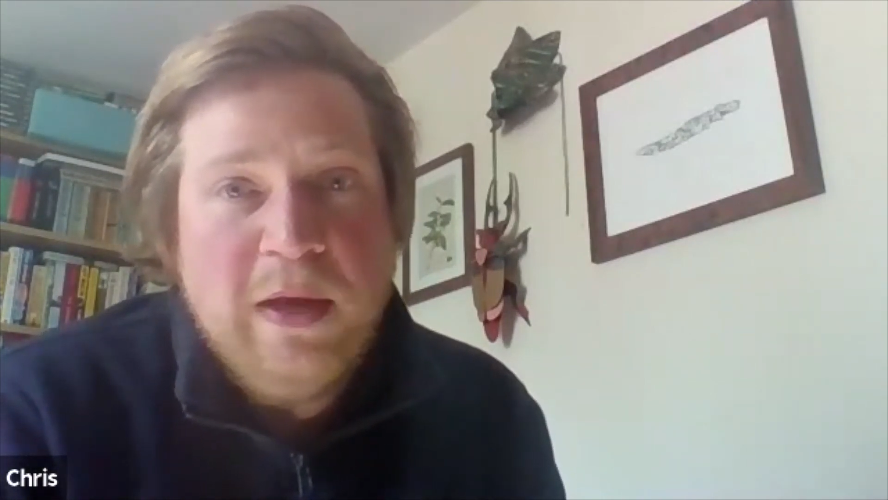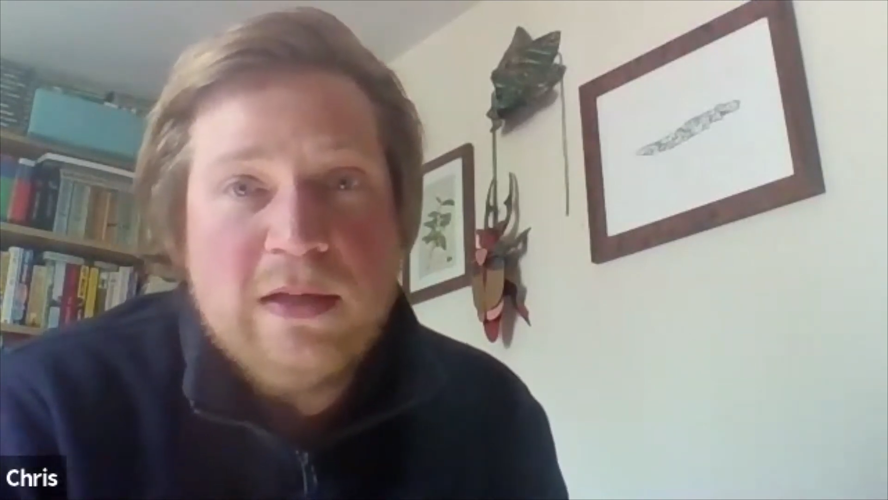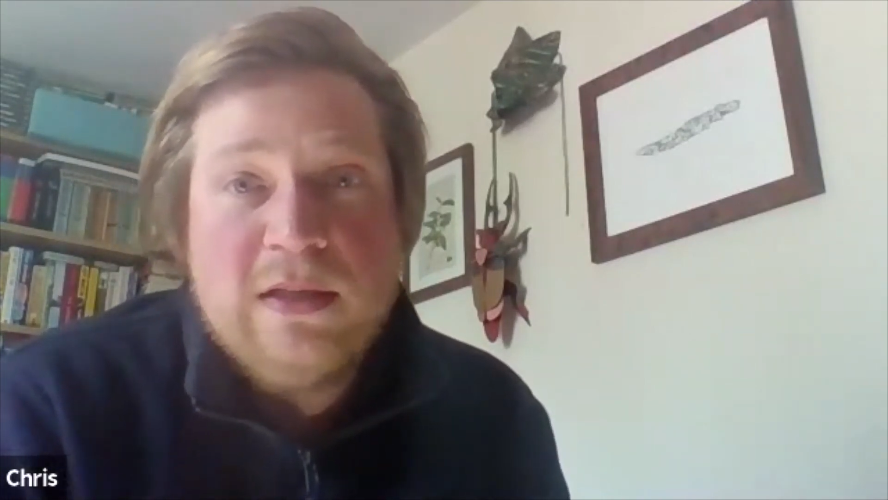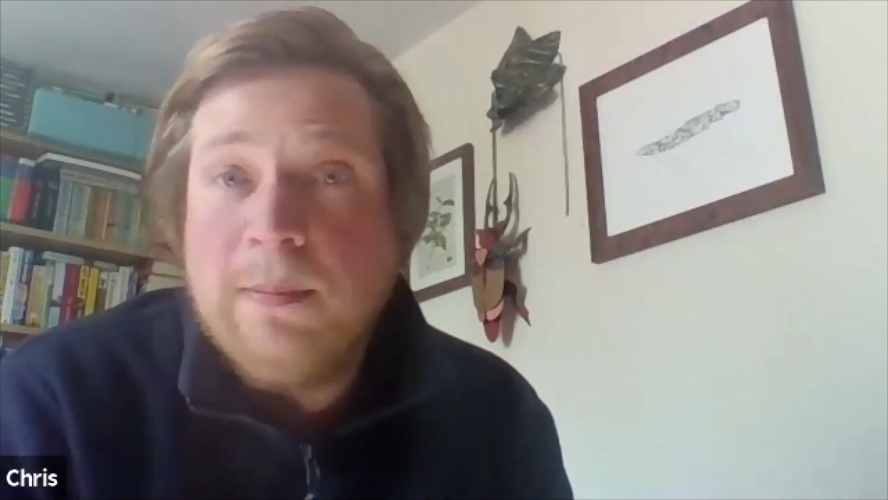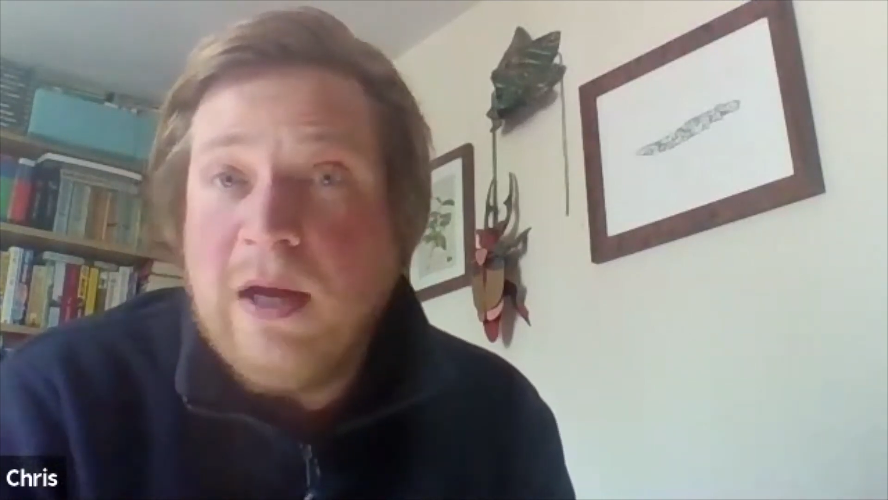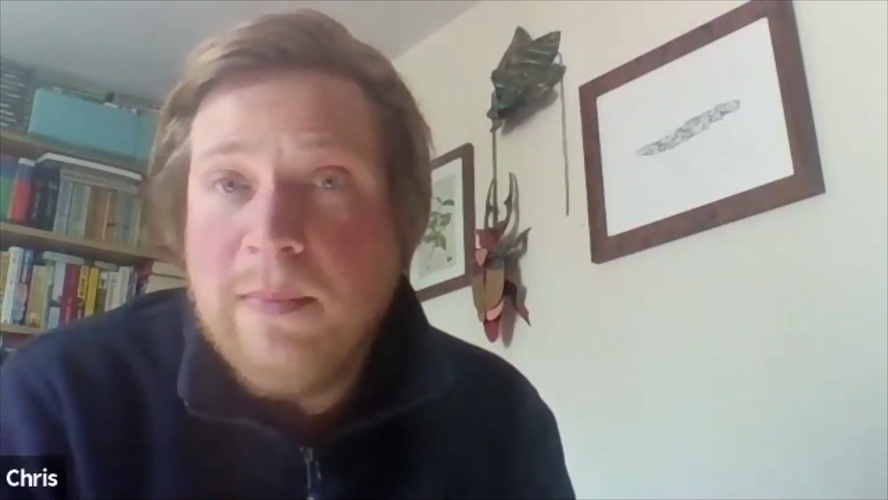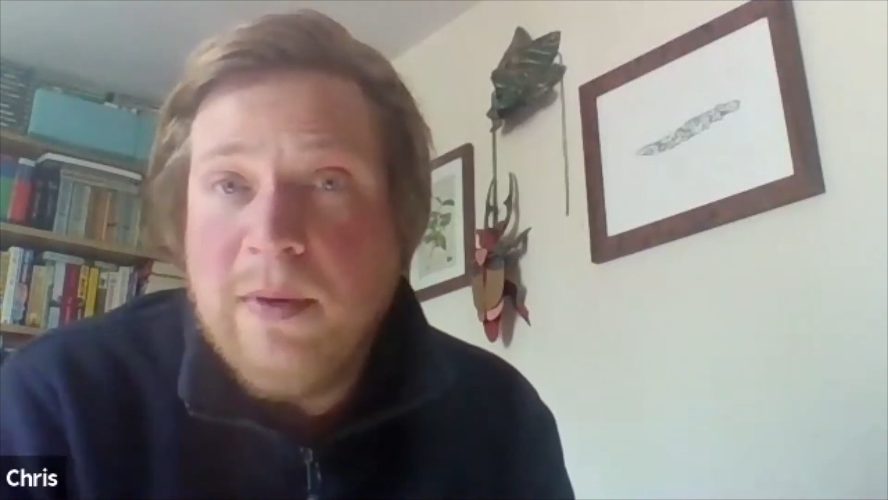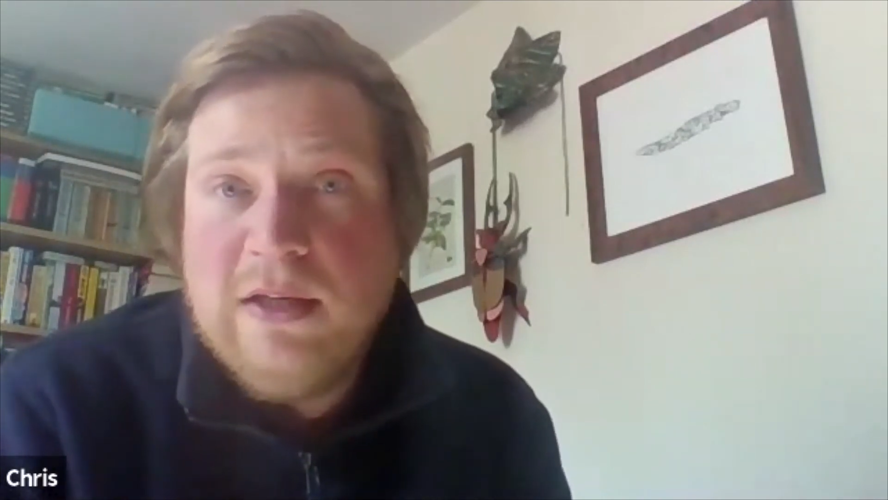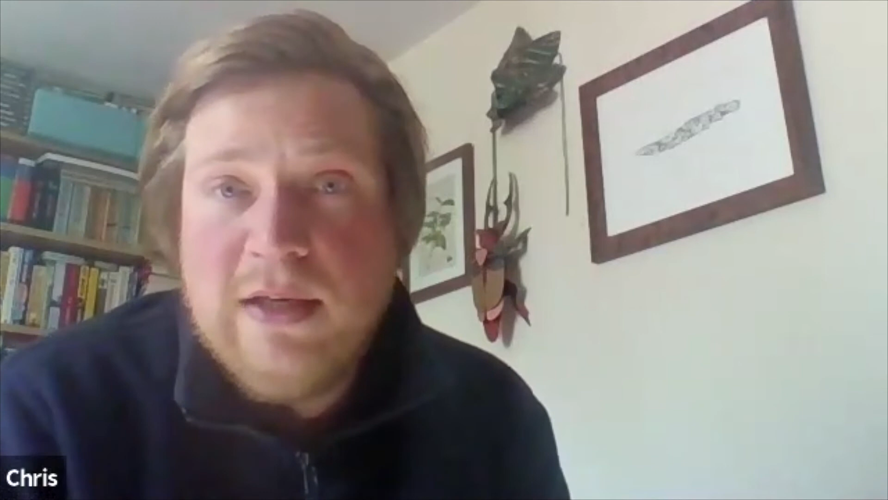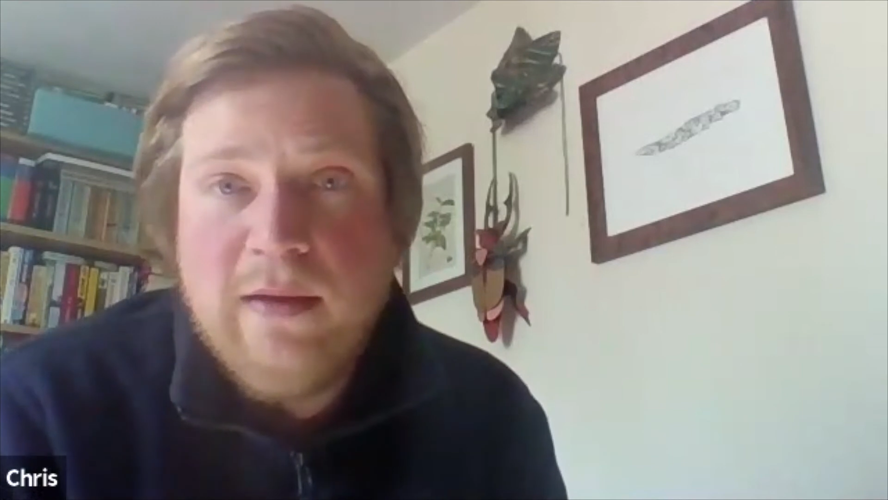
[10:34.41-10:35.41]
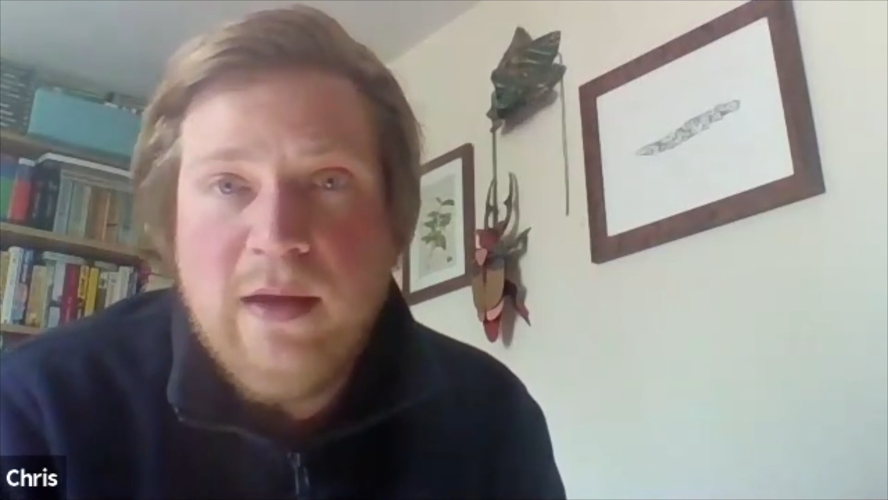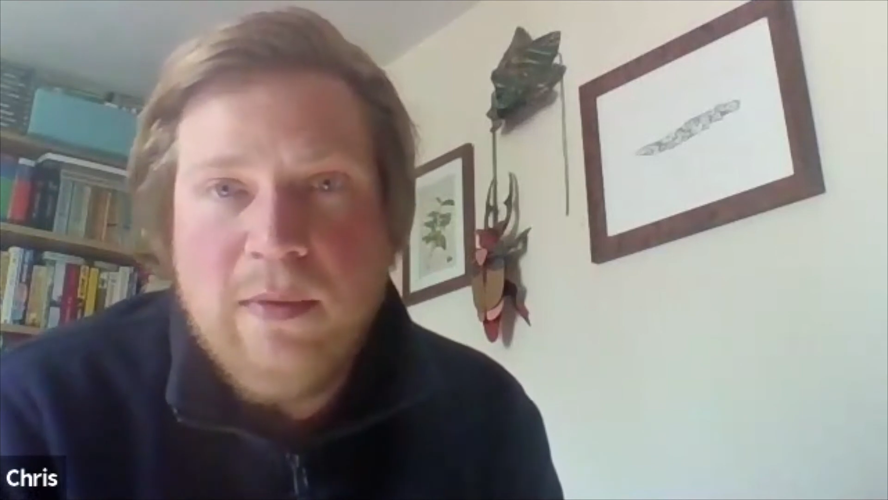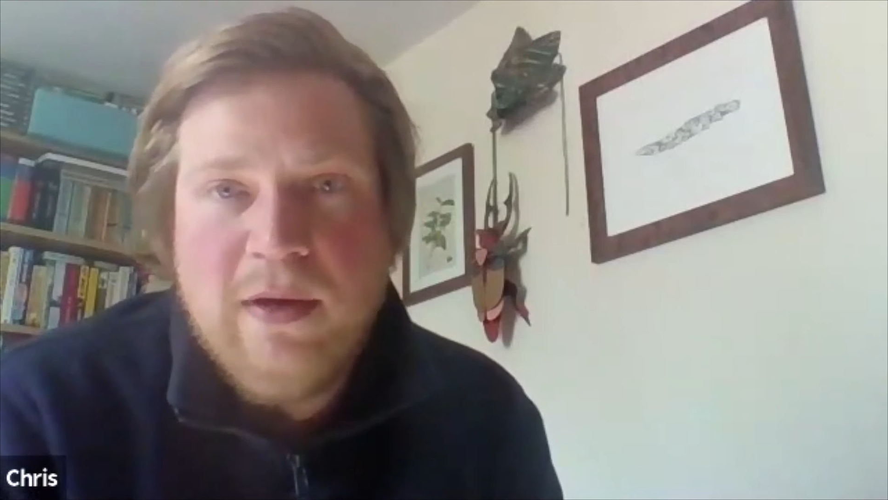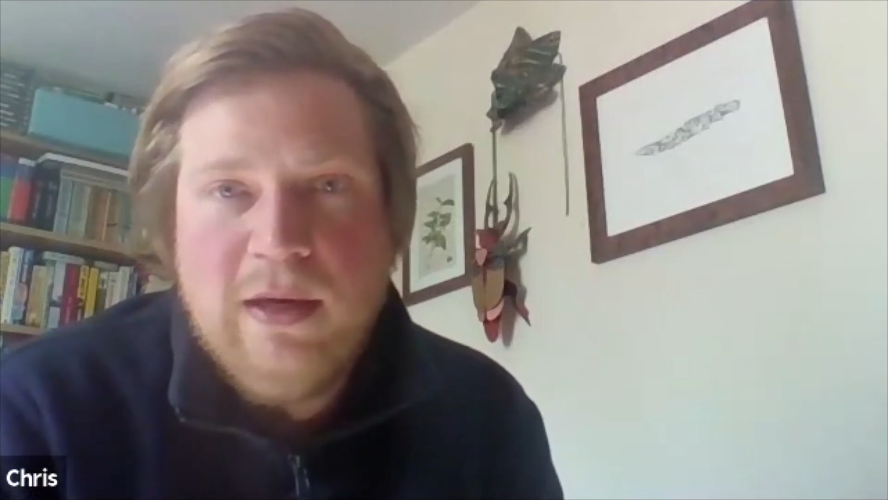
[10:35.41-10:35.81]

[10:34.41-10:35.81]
big as some companies out there,